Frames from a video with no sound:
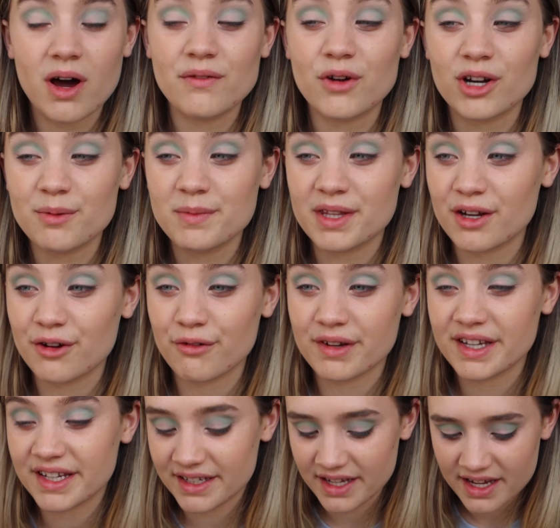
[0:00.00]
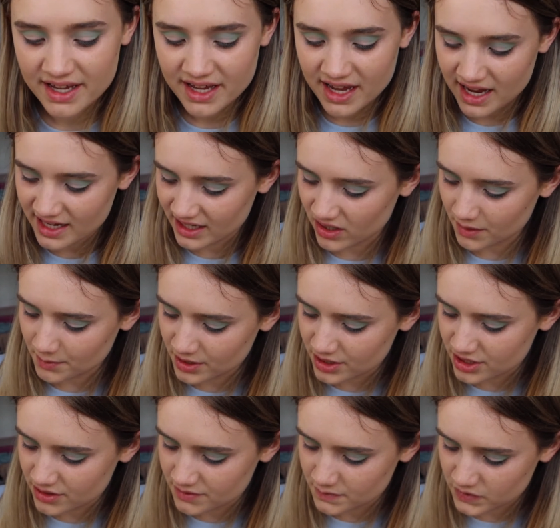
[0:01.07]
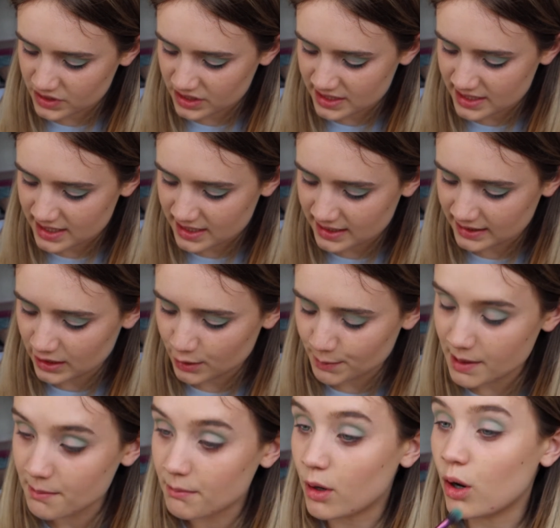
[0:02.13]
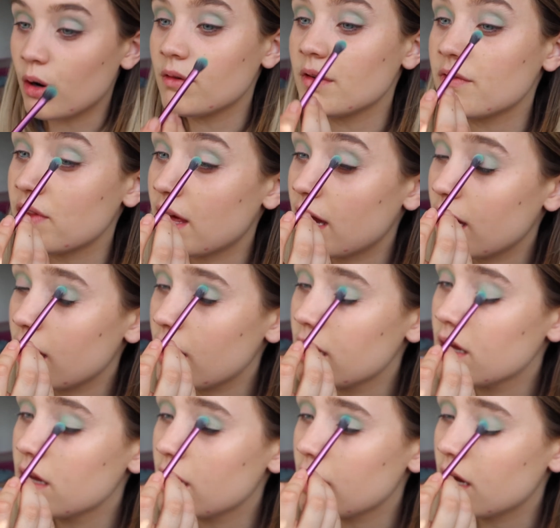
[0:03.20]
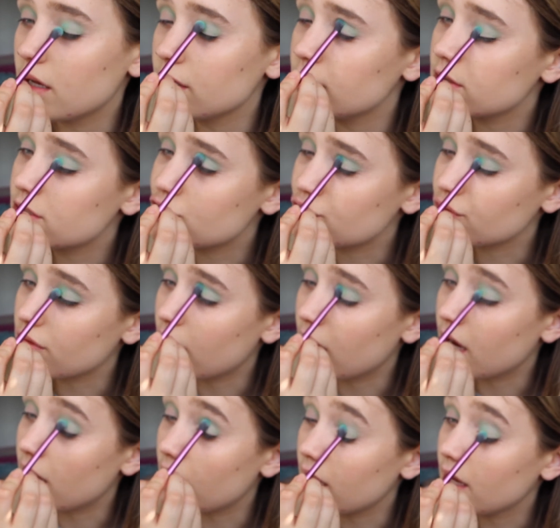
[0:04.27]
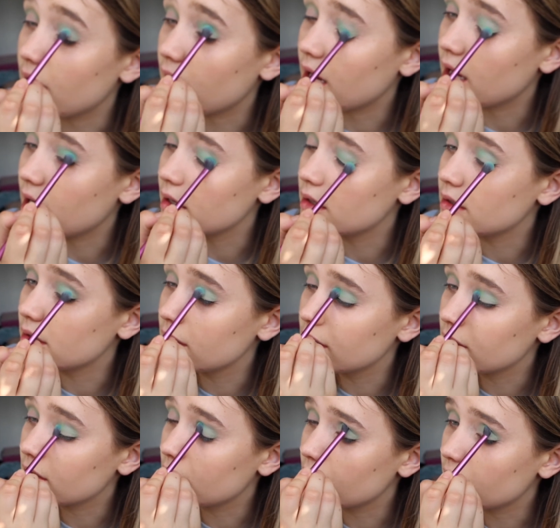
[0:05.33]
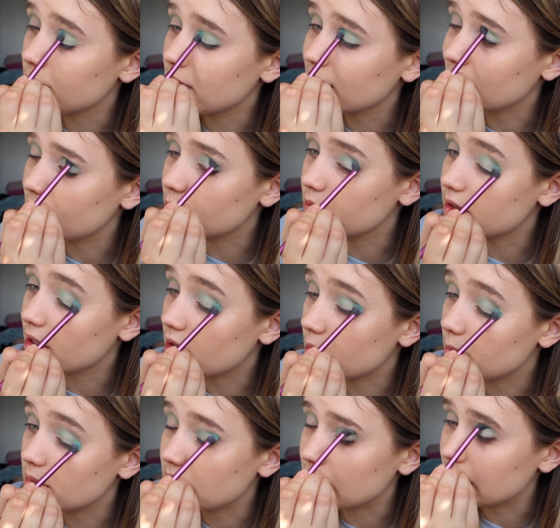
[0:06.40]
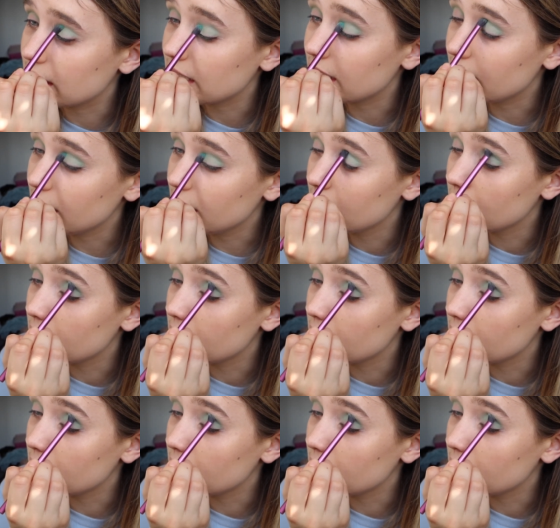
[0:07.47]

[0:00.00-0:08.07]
I've gone in with that green, and now what I'm going to do is I'm just going to take a little bit more of that and just try and cover my lid with that completely.